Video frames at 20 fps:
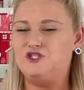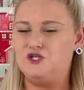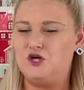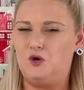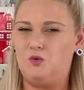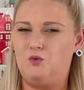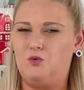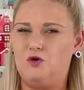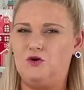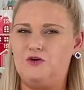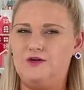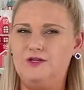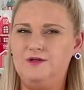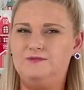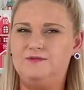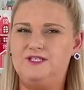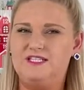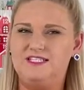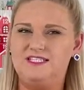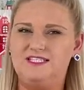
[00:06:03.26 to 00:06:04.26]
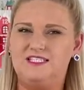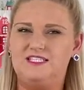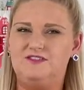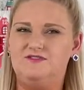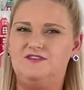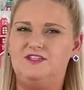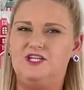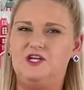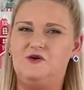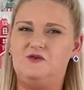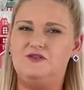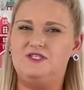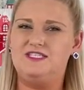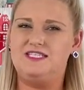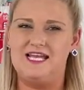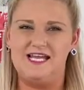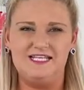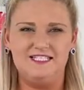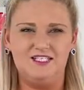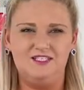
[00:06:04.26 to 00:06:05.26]
don't worry because this video
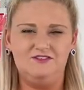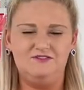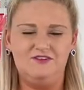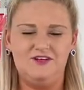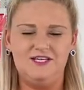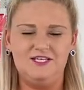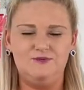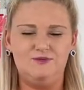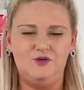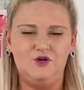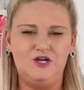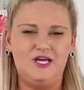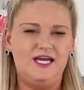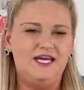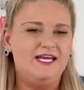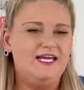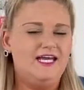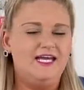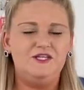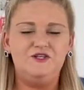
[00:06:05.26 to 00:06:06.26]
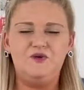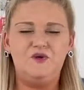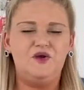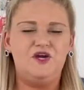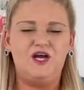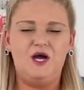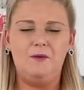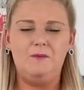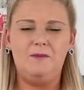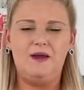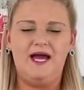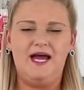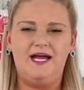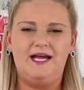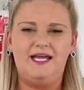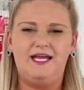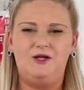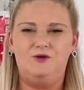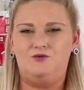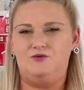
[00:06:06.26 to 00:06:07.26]
stays on Facebook and you can come
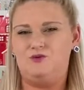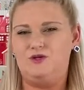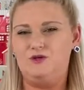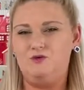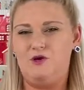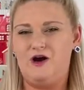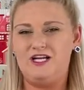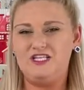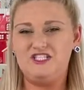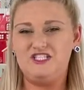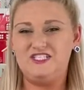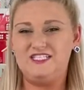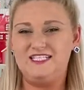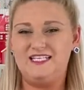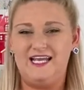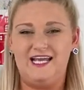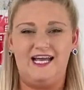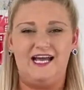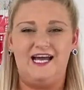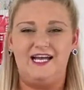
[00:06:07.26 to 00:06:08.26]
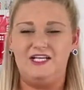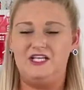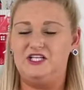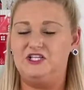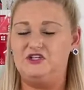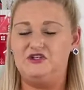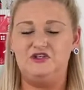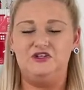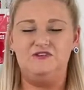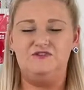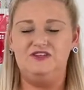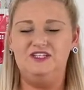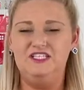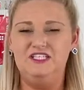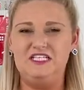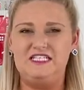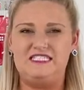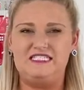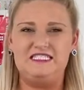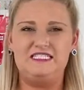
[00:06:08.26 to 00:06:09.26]
back and rewatch it at your
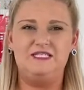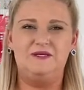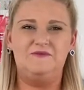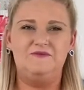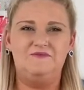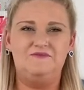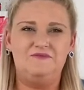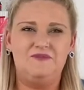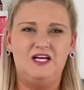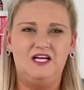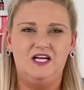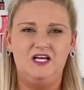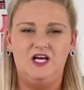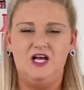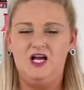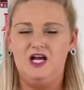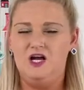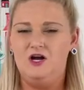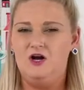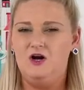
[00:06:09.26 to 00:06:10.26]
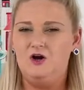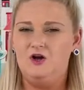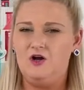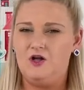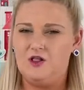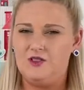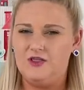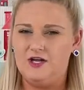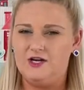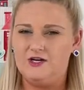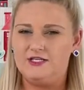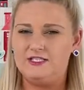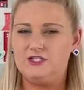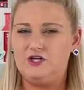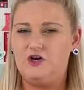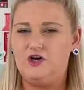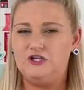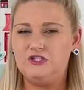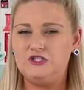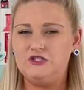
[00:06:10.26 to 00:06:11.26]
convenience. There is
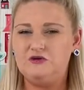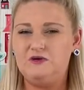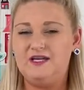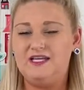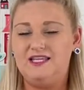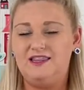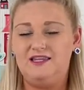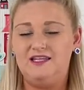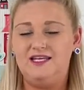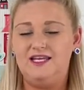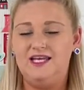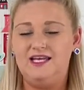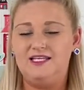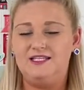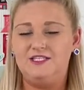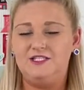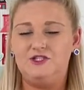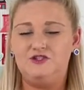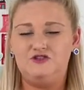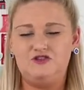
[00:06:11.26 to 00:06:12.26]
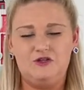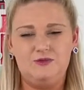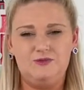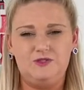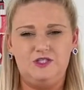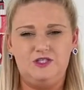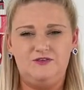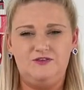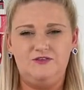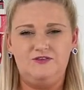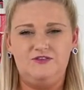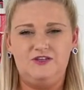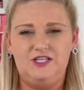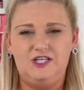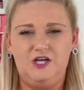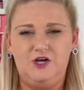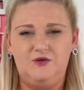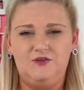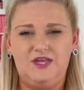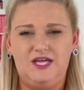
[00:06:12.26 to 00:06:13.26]
also a link in the description of the
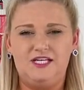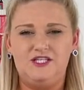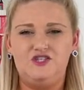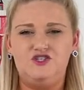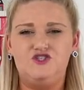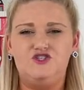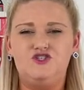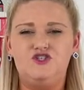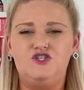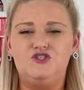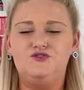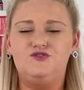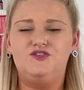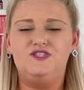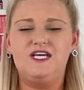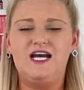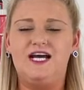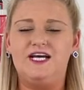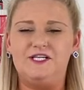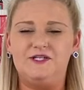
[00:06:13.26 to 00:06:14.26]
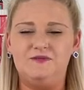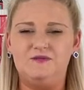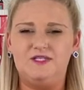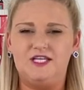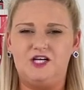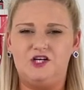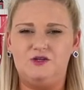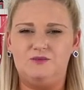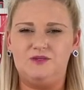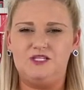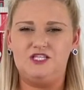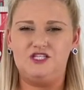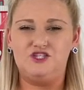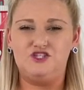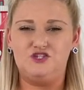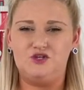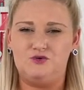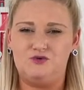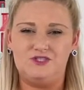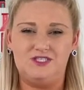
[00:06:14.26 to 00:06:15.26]
video that is just for the items that are being
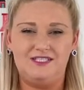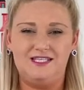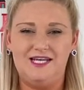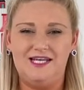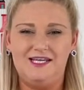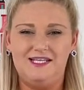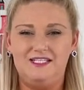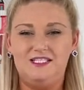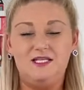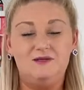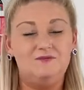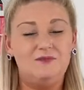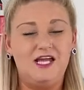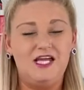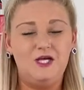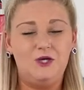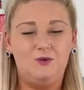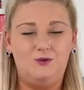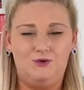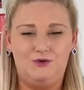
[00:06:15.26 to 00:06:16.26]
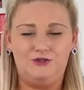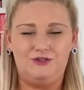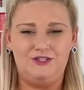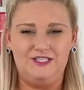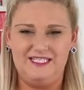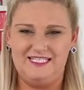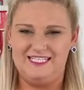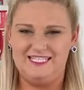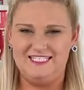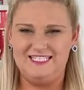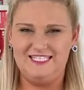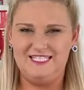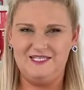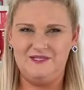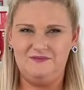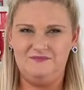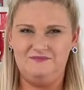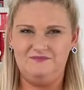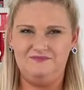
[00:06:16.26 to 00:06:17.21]
shown today to make ordering easy.